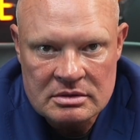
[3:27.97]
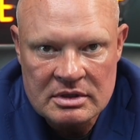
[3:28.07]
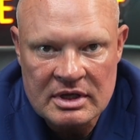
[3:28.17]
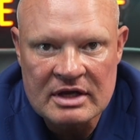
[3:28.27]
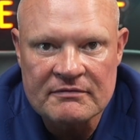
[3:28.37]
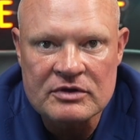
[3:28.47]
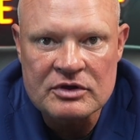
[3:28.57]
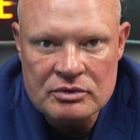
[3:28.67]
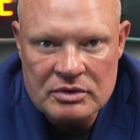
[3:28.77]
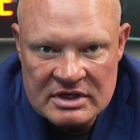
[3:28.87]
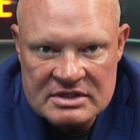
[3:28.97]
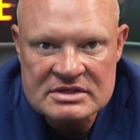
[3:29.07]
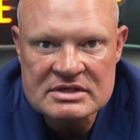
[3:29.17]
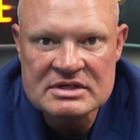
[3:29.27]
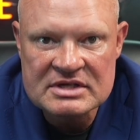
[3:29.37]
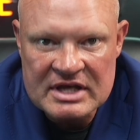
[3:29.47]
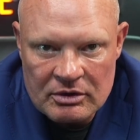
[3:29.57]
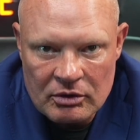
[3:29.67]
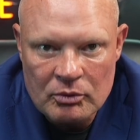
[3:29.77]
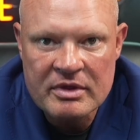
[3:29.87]
And if you can deal
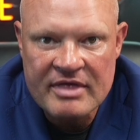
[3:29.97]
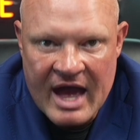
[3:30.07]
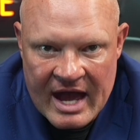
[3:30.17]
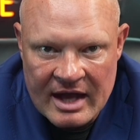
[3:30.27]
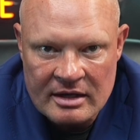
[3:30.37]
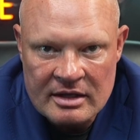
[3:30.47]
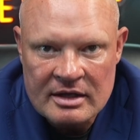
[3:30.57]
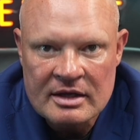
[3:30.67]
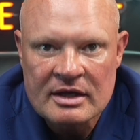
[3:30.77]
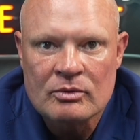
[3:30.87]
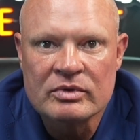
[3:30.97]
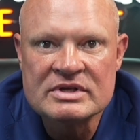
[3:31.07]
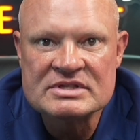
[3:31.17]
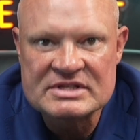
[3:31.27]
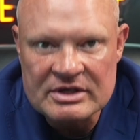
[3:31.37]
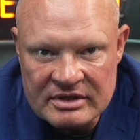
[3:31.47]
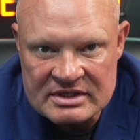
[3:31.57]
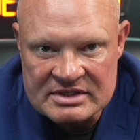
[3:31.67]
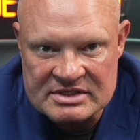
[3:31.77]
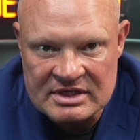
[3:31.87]
with that,
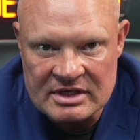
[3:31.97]
resiliency